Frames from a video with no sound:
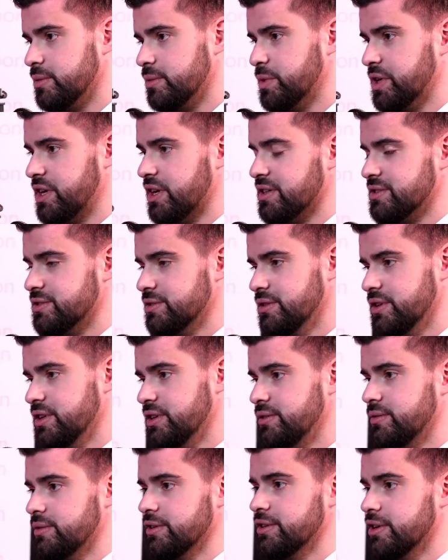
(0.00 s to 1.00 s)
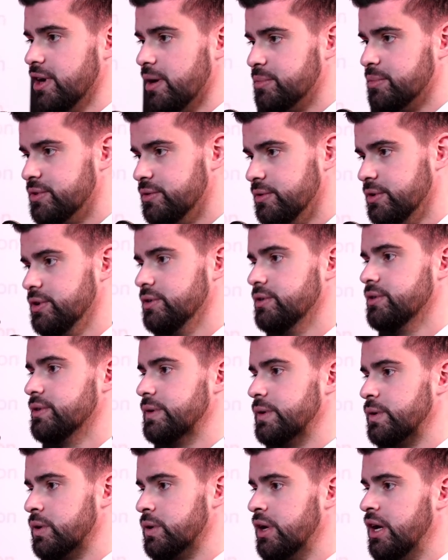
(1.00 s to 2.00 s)
because you need to adapt to a new
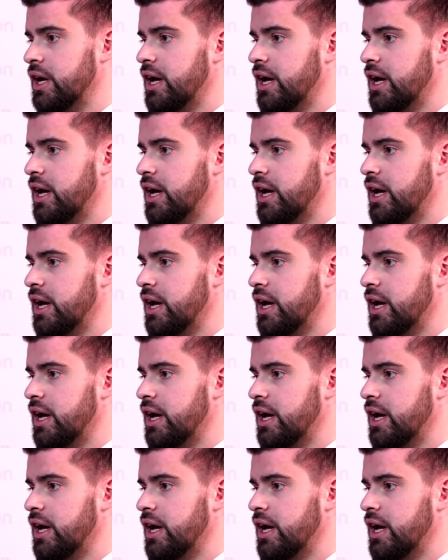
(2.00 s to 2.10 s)
role.